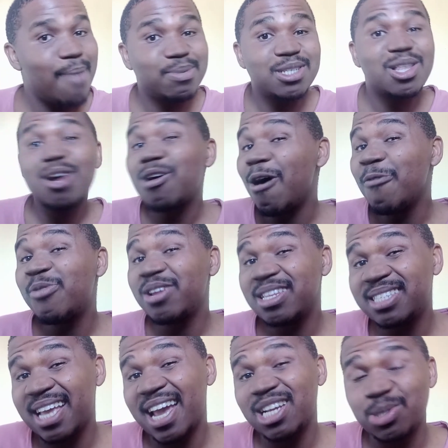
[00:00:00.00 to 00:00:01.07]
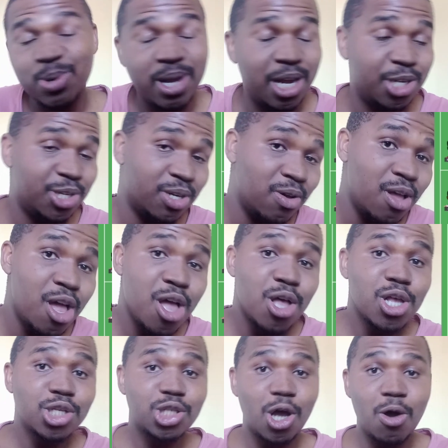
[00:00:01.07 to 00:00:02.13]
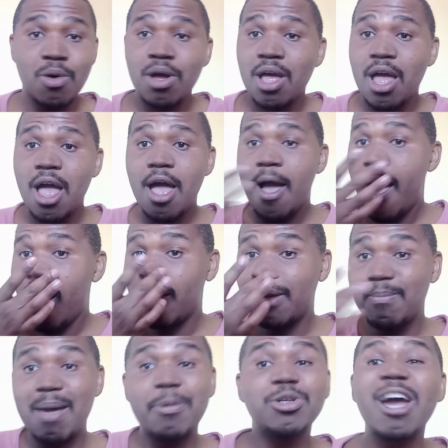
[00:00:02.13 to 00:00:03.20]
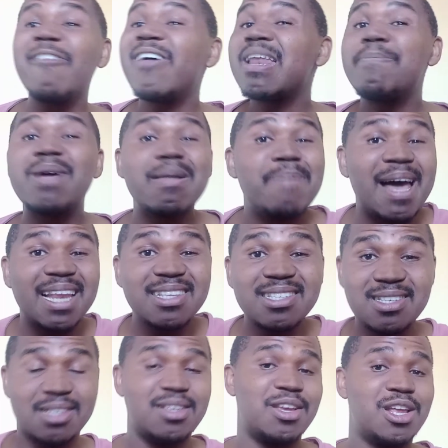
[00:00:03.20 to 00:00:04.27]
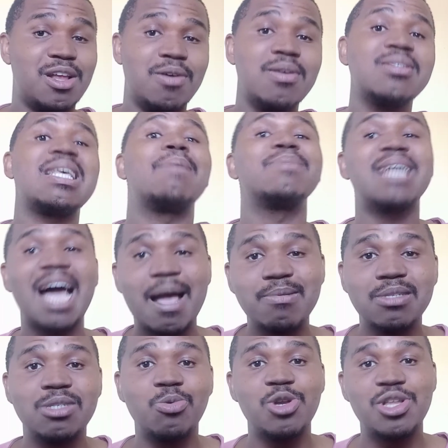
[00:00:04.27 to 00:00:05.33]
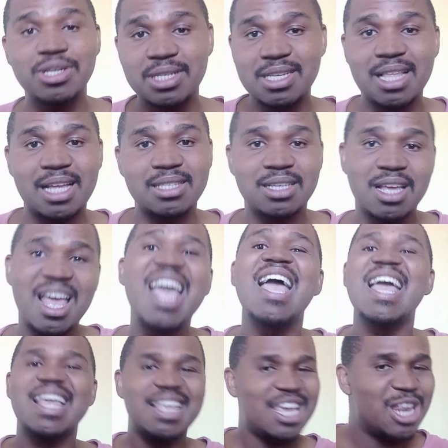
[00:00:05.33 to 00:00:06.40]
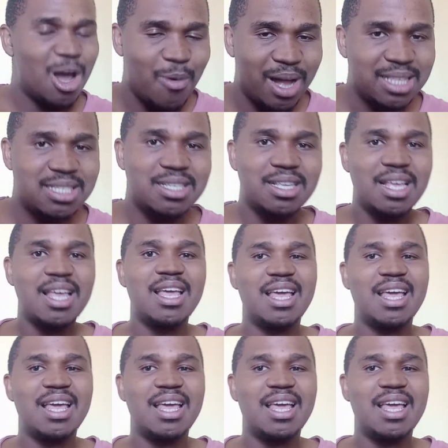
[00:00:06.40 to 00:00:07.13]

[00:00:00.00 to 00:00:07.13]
I'm just not confident in De Gea doing it, you know. So maybe try to find a better balance, you know. Sometimes when you see that, you know what,